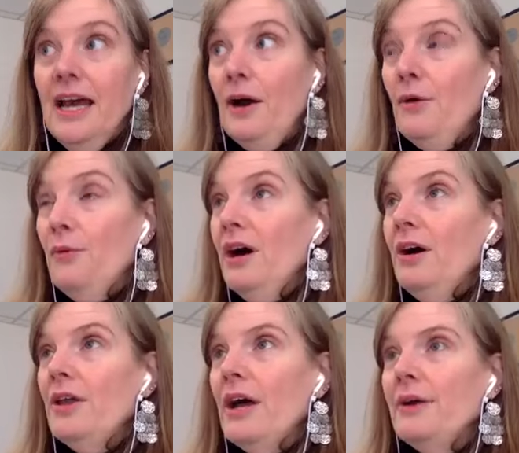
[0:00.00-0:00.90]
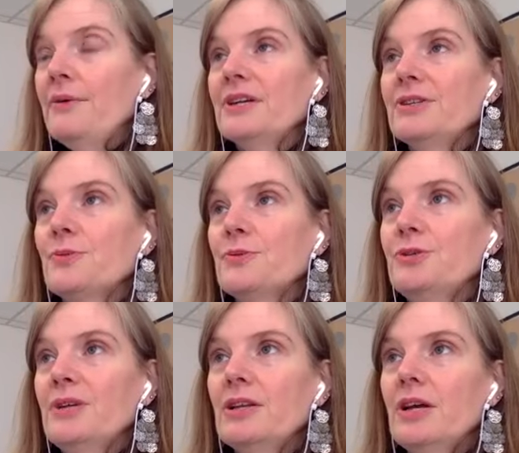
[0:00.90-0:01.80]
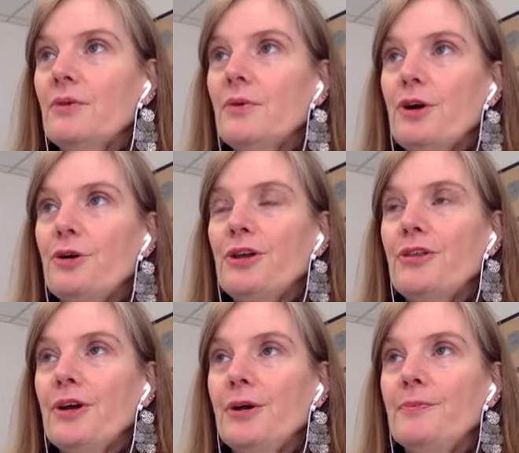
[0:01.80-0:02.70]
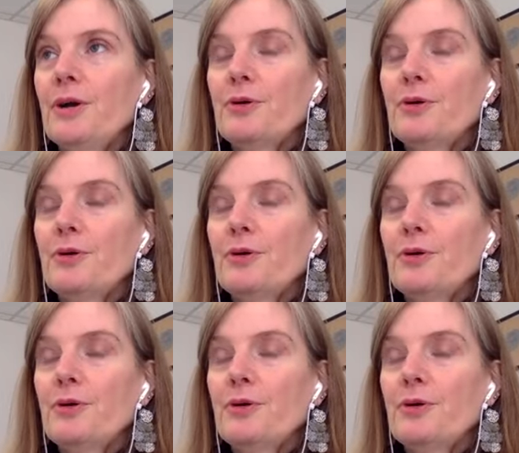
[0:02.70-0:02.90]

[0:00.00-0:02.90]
well, I was doing a lot of work with a group